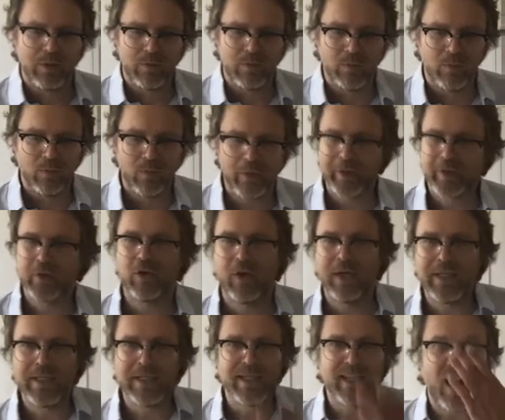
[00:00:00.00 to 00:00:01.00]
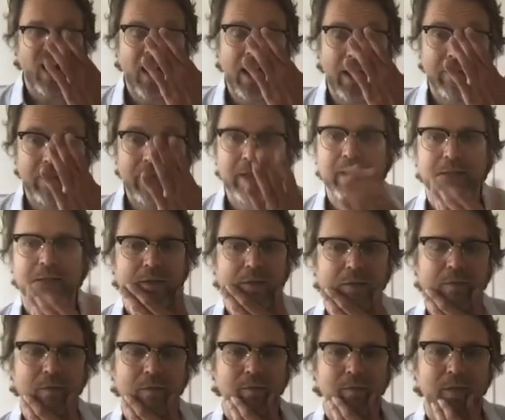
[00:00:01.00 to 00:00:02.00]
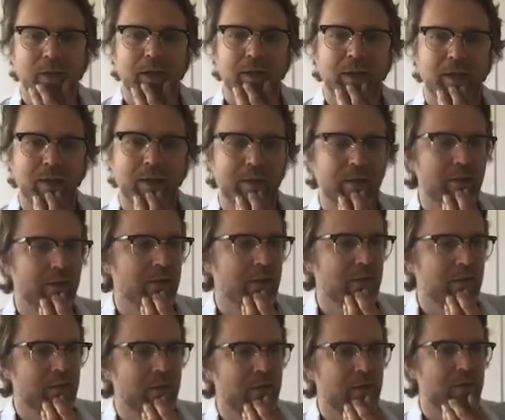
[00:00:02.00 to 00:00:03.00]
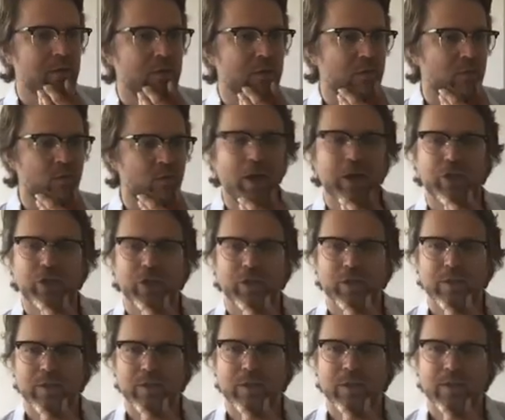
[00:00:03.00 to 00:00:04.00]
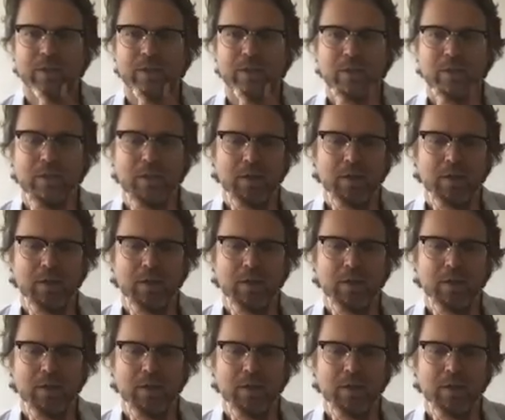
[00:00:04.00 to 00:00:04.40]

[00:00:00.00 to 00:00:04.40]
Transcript: what a crazy irony of like the Russians